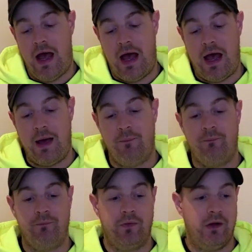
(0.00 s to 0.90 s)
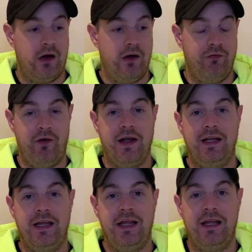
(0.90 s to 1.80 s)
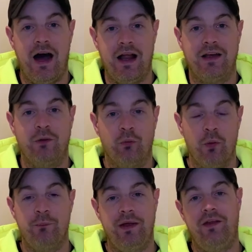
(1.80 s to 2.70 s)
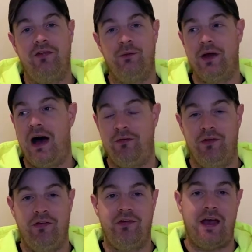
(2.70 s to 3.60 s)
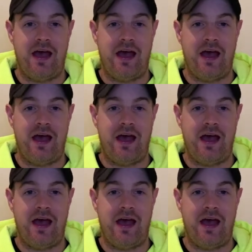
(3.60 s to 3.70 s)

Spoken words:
I finally got in one piece to my office.